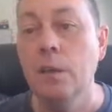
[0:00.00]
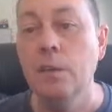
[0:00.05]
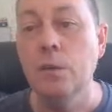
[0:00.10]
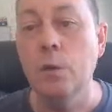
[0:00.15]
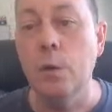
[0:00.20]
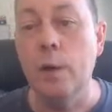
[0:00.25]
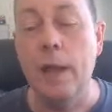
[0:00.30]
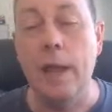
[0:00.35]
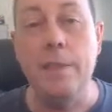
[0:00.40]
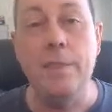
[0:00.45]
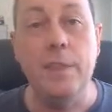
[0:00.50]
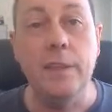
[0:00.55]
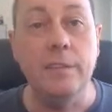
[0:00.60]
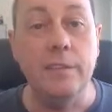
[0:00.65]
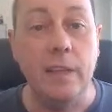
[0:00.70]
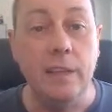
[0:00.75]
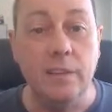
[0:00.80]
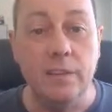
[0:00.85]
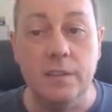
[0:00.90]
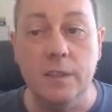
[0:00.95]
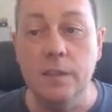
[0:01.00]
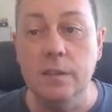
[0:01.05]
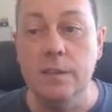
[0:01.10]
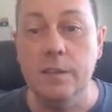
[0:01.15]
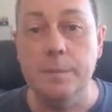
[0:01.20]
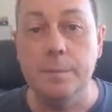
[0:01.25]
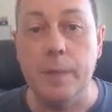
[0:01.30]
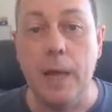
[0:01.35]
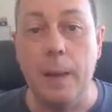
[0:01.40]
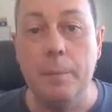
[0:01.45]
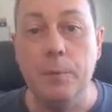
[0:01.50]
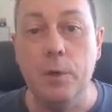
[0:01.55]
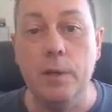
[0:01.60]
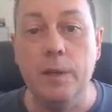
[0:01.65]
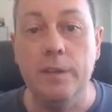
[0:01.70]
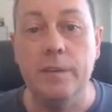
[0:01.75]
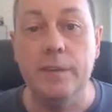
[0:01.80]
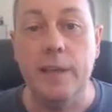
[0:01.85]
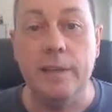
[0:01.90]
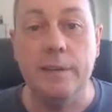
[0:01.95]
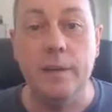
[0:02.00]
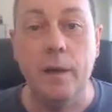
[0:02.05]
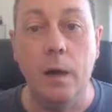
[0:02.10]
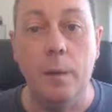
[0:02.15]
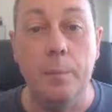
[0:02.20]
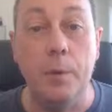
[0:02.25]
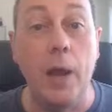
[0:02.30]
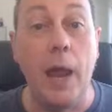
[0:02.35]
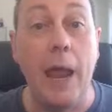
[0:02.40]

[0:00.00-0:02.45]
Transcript: So in this instance, I'm going to set it up,